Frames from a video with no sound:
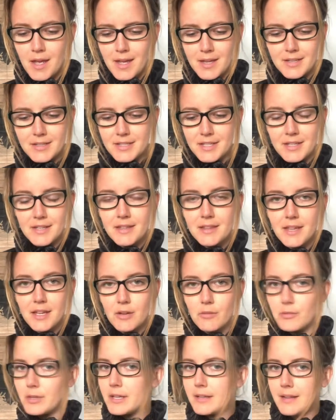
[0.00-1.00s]
Didn't they
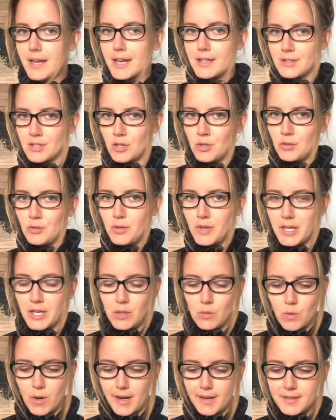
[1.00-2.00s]
realize who he
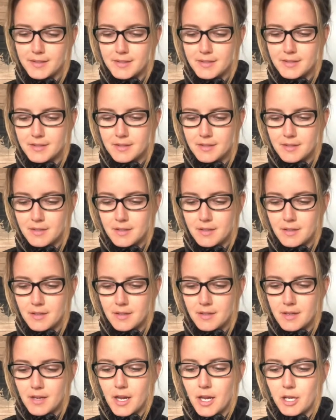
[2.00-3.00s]
was?
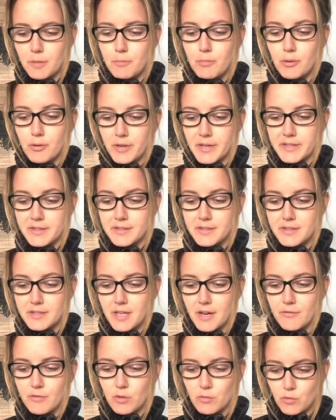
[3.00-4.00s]
A prince
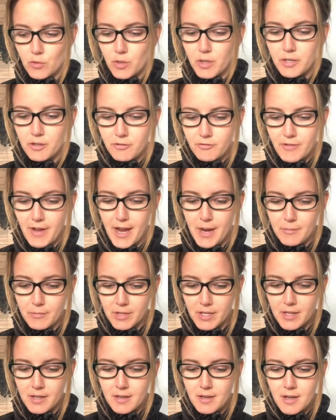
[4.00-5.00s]
of the royal
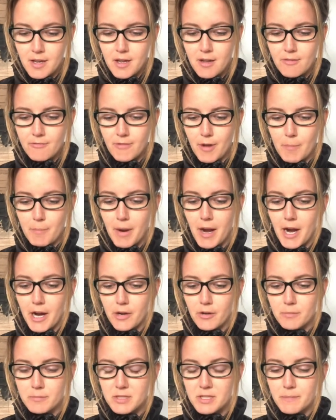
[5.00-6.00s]
family,
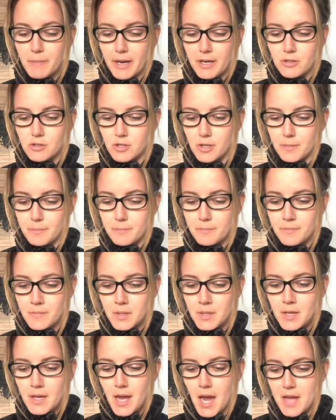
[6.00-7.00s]
Vampirum Spectrum,
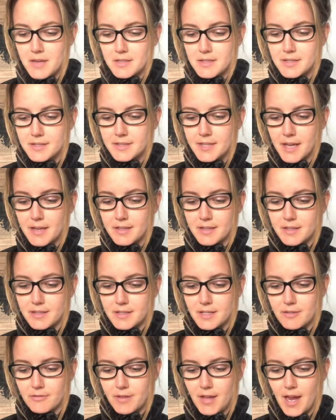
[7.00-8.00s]
and a descendant
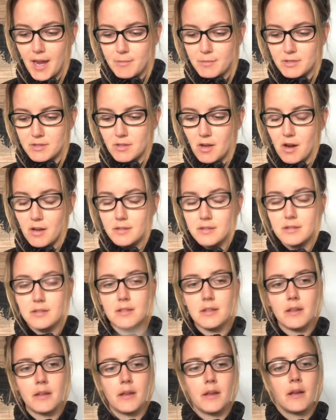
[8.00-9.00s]
of Camazotz,
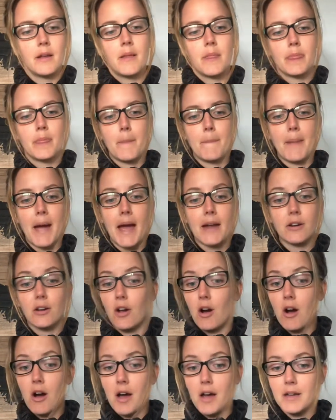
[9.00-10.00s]
the bat
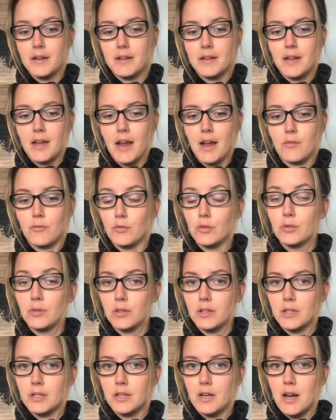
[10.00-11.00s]
god and
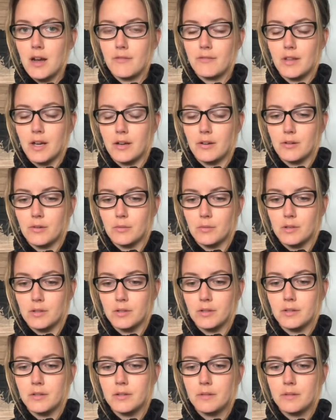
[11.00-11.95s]
ruler of the underworld.